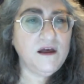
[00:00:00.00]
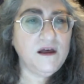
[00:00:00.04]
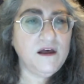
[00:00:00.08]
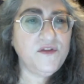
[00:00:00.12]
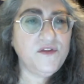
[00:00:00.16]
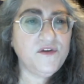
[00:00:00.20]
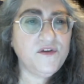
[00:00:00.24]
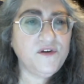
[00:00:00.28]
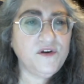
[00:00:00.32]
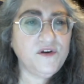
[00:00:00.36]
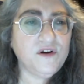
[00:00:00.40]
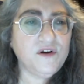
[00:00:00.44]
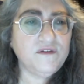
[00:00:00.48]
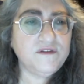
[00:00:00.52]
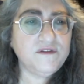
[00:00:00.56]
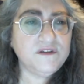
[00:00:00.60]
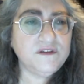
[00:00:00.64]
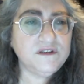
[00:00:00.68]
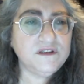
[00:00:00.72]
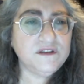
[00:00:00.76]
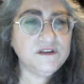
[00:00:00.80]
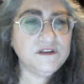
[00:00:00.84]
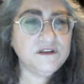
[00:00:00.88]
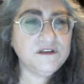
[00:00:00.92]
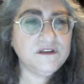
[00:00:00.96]
The
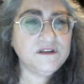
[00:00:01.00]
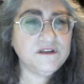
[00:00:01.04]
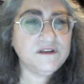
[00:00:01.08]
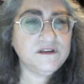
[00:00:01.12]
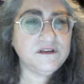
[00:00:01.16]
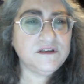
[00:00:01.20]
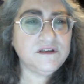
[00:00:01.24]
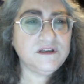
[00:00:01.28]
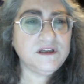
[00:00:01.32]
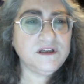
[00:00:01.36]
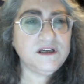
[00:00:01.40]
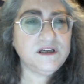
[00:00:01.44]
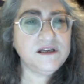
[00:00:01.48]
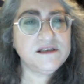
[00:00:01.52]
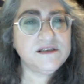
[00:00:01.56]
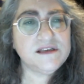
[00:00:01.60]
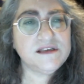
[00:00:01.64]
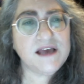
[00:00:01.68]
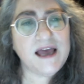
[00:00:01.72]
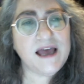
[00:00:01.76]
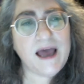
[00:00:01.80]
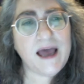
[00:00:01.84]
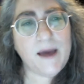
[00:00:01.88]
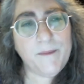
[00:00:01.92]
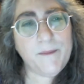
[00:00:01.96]
novel is
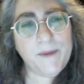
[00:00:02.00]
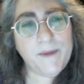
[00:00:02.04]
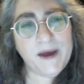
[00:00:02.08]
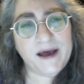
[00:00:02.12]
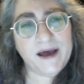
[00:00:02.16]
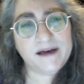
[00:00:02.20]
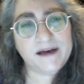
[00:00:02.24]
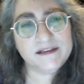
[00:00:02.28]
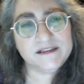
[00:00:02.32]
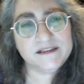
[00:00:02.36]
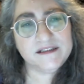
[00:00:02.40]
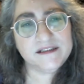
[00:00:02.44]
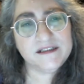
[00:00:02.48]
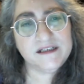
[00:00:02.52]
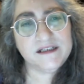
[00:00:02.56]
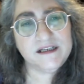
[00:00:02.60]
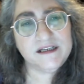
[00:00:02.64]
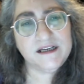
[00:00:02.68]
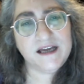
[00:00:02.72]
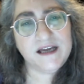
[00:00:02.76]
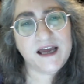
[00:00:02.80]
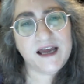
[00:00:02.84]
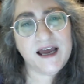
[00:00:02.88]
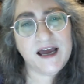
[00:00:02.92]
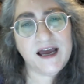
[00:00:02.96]
about
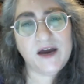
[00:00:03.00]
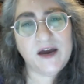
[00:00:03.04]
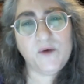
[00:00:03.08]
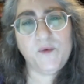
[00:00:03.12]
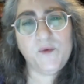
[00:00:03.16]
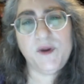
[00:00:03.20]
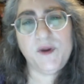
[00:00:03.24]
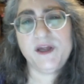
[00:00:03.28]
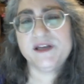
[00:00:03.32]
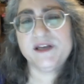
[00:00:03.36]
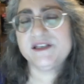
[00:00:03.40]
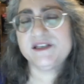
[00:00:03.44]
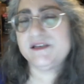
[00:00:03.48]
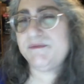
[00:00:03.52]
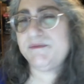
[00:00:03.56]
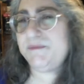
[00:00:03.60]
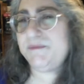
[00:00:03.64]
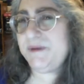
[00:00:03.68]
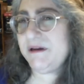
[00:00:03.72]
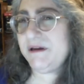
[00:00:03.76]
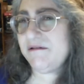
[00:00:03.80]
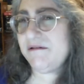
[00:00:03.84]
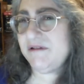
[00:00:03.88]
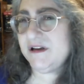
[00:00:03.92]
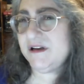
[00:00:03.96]
how we
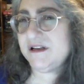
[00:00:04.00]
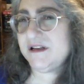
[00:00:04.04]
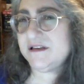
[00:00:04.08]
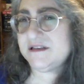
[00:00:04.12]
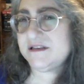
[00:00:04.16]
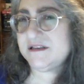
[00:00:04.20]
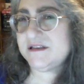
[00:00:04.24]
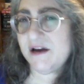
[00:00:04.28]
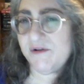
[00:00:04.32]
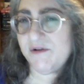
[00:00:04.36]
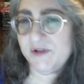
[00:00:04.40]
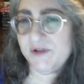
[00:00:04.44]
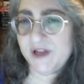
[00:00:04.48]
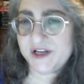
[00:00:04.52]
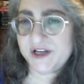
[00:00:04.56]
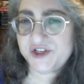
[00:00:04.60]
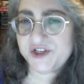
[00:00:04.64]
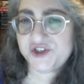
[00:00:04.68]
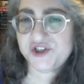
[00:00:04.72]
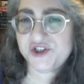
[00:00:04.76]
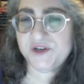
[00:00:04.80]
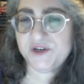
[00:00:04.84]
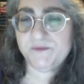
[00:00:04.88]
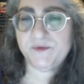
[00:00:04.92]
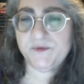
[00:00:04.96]
experience our
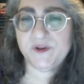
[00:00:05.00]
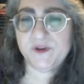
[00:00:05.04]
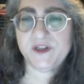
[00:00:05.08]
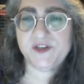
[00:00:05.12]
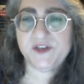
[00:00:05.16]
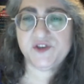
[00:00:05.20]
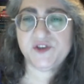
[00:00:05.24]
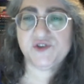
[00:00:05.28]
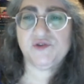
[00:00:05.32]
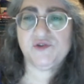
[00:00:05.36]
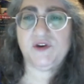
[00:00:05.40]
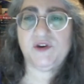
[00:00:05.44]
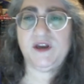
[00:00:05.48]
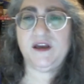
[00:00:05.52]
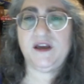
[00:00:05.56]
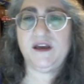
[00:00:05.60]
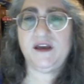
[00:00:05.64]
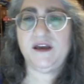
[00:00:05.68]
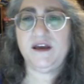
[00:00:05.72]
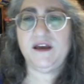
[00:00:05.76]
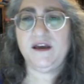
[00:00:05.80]
relationship with history.